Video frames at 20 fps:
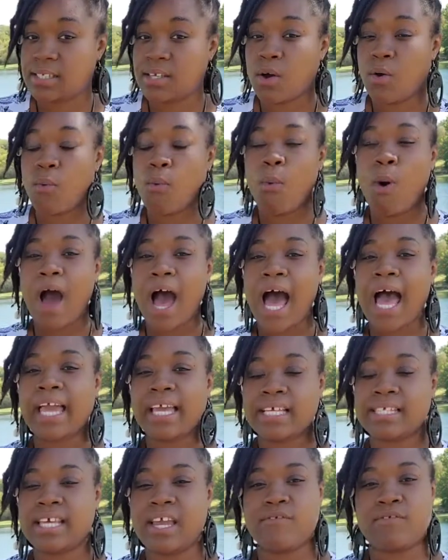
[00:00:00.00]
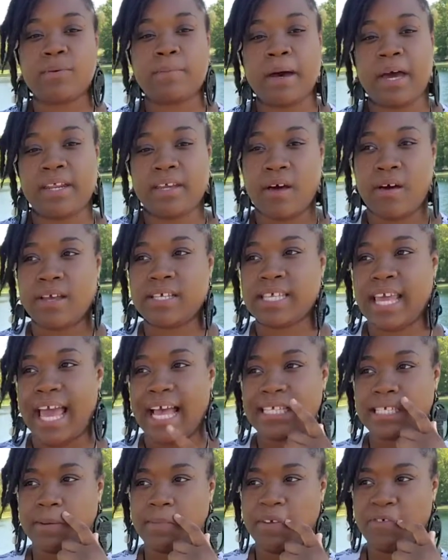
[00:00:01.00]
Why is everybody always
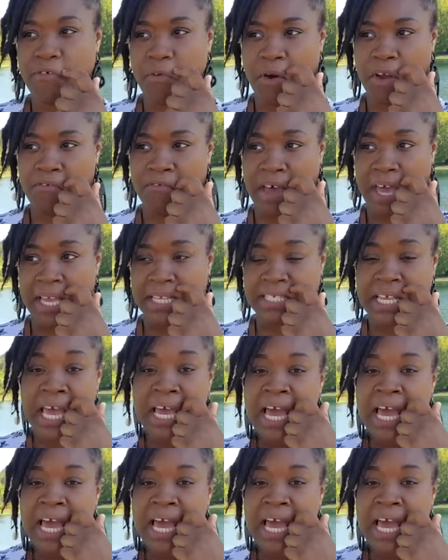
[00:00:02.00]
asking me for advice?